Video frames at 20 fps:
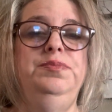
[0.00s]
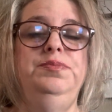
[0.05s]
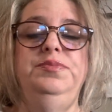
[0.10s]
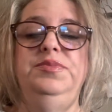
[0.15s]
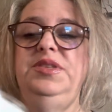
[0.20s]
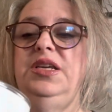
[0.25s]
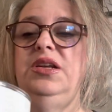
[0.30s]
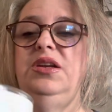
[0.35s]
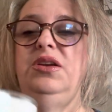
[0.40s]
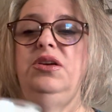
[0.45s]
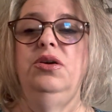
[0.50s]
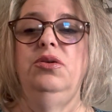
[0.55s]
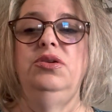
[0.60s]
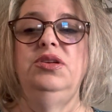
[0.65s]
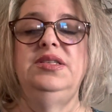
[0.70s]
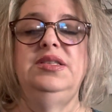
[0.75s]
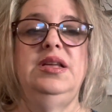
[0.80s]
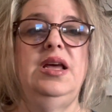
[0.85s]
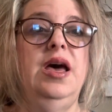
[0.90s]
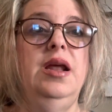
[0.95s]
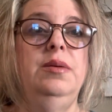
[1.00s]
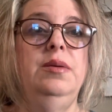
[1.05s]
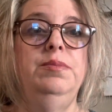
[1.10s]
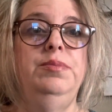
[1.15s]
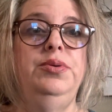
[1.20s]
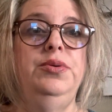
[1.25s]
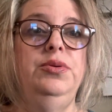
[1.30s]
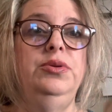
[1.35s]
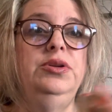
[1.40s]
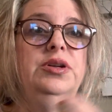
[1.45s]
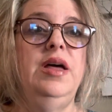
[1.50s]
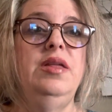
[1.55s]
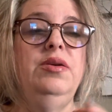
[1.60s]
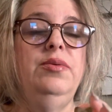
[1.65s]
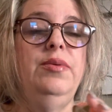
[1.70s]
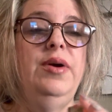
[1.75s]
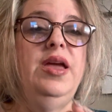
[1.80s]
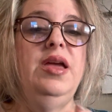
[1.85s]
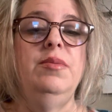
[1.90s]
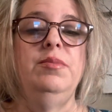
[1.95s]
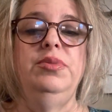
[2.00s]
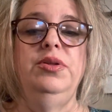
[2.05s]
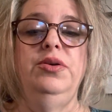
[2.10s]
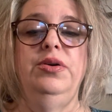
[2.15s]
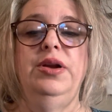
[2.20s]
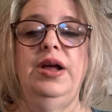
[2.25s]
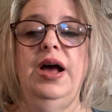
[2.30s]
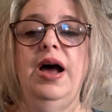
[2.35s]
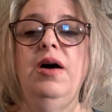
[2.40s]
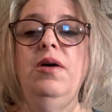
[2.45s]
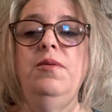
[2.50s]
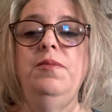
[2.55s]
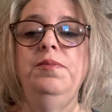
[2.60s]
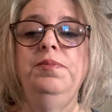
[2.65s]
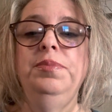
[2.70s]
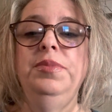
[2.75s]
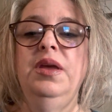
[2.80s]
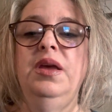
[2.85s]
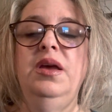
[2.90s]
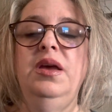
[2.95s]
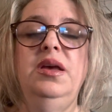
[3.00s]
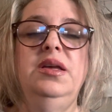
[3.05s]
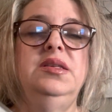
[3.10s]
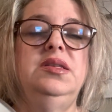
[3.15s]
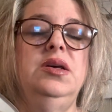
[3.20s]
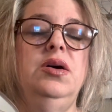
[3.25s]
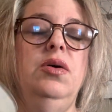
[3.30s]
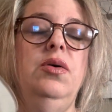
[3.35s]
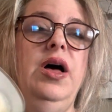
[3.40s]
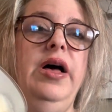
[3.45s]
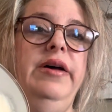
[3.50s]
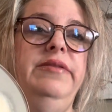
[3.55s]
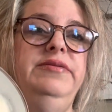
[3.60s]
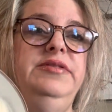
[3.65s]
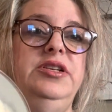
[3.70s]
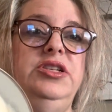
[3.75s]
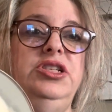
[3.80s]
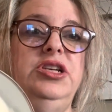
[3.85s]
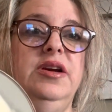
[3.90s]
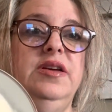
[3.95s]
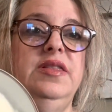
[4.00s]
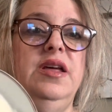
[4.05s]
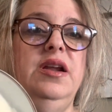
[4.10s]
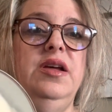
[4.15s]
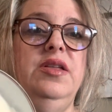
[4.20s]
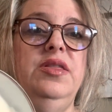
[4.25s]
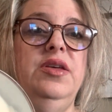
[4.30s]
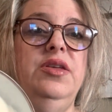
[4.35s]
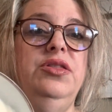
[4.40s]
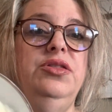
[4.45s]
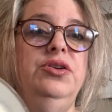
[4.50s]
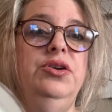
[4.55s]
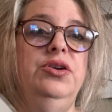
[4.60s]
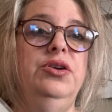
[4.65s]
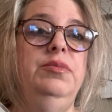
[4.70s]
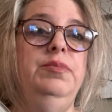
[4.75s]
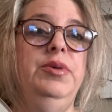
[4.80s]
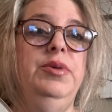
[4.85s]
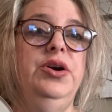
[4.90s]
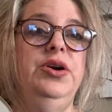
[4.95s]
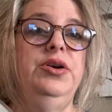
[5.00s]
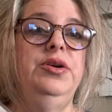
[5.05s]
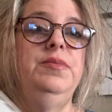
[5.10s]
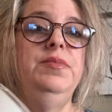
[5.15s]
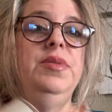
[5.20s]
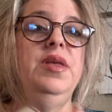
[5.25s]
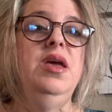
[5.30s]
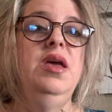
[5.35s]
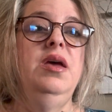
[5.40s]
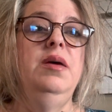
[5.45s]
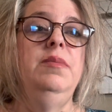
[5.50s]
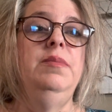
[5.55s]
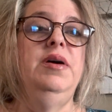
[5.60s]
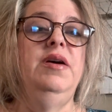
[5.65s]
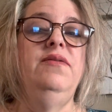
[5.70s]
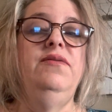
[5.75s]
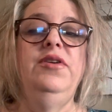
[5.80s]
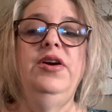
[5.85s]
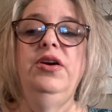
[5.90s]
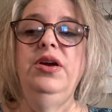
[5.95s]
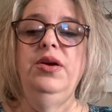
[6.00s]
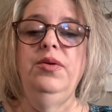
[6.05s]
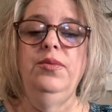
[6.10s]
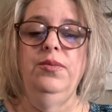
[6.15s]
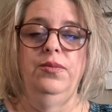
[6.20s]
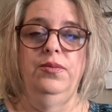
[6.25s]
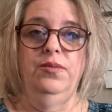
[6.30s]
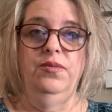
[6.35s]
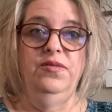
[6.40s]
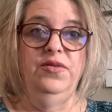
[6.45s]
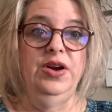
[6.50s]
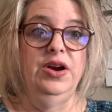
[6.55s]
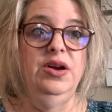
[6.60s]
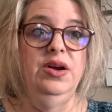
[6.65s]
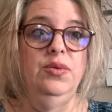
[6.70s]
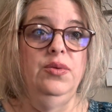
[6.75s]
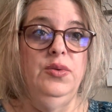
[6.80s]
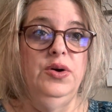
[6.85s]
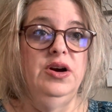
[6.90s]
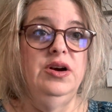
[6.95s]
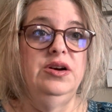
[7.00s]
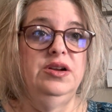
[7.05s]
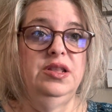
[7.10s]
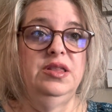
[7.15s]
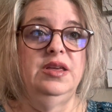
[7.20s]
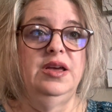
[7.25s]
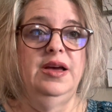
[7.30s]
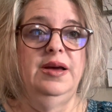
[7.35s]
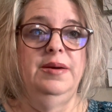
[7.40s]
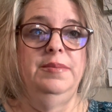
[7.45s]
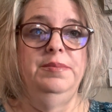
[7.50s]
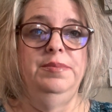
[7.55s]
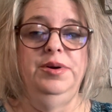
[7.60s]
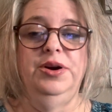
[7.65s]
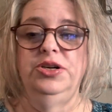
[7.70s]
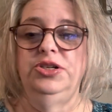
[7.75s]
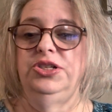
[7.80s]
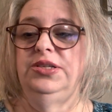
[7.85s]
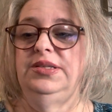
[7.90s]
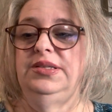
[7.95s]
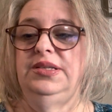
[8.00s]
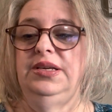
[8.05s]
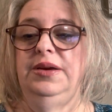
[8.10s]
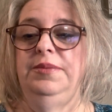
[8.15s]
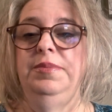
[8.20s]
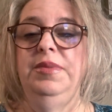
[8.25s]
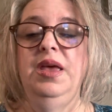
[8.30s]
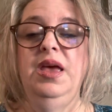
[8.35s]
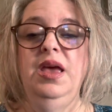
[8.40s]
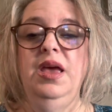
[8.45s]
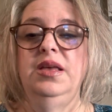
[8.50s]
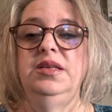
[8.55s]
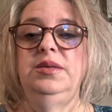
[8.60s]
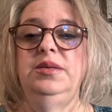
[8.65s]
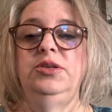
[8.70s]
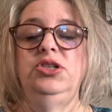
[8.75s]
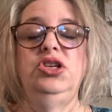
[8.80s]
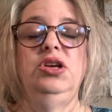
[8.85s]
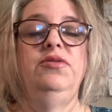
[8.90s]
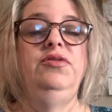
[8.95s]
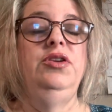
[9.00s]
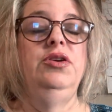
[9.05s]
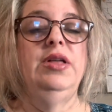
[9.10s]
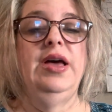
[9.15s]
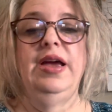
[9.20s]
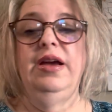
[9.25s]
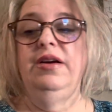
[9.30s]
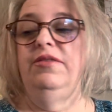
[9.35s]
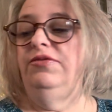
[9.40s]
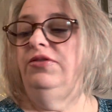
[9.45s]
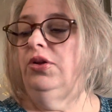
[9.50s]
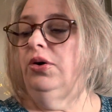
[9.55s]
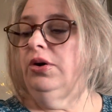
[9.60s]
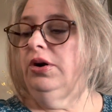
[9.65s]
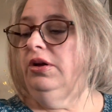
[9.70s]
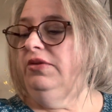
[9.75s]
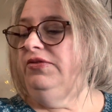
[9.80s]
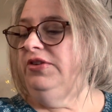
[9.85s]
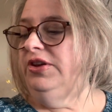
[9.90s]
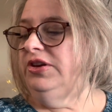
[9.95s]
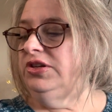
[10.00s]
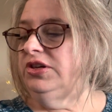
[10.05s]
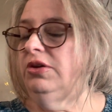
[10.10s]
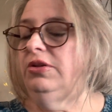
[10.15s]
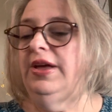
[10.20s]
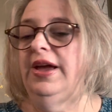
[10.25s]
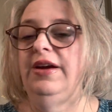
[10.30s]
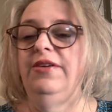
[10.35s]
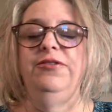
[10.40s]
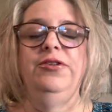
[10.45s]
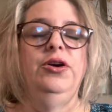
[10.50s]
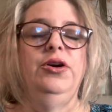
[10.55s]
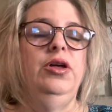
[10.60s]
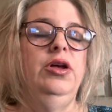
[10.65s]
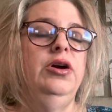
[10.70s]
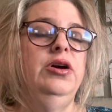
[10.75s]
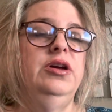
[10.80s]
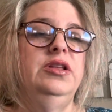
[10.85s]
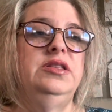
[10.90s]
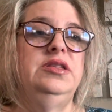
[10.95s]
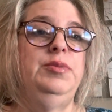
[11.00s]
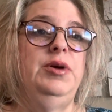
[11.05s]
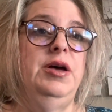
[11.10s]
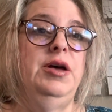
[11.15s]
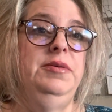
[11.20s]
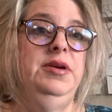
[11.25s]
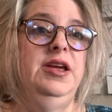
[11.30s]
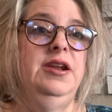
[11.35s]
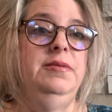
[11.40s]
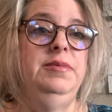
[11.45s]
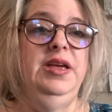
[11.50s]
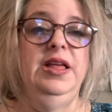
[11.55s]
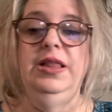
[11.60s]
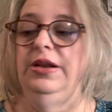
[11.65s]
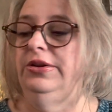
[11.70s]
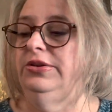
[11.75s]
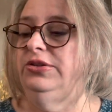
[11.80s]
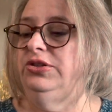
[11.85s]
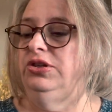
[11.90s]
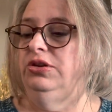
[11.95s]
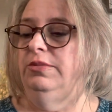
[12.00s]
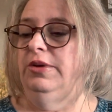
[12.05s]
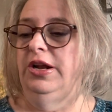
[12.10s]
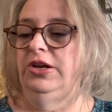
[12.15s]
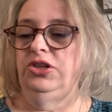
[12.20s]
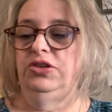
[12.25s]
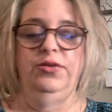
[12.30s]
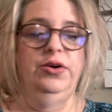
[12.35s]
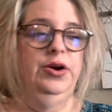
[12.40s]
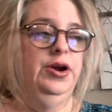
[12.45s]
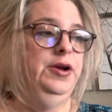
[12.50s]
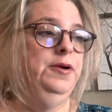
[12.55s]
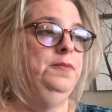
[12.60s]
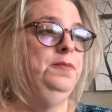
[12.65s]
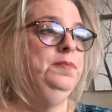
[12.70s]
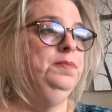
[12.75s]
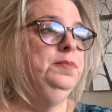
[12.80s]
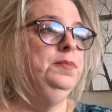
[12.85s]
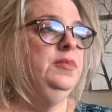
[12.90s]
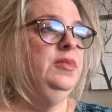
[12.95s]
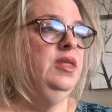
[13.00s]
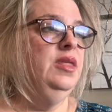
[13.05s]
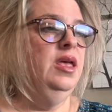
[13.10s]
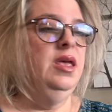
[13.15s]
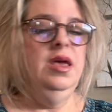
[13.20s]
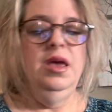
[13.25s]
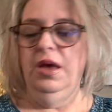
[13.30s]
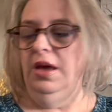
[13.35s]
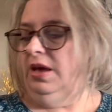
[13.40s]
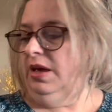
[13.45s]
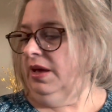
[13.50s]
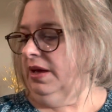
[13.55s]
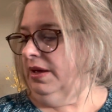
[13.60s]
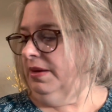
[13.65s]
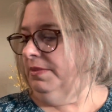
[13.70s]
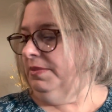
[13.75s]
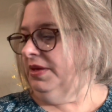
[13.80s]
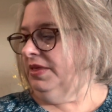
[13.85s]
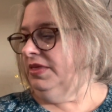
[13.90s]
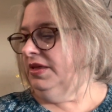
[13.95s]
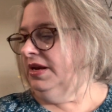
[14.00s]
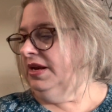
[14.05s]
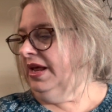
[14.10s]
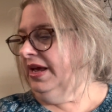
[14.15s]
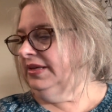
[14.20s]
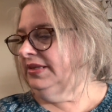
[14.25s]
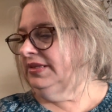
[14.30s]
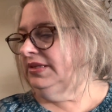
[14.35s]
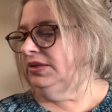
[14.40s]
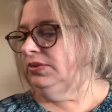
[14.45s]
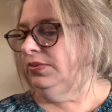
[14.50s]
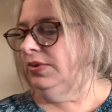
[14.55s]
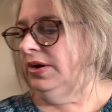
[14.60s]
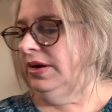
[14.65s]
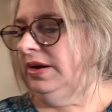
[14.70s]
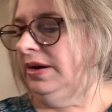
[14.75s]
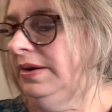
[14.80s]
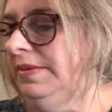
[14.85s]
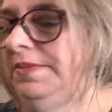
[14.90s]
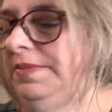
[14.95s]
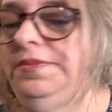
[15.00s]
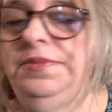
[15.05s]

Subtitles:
didn't notice it hadn't pulled all the way and blew it out. So I'll have to check that on the 3rd burn. But very, very worth purchasing, especially if you like floral. If you don't like floral, it's probably going to be a little too much for you. The next one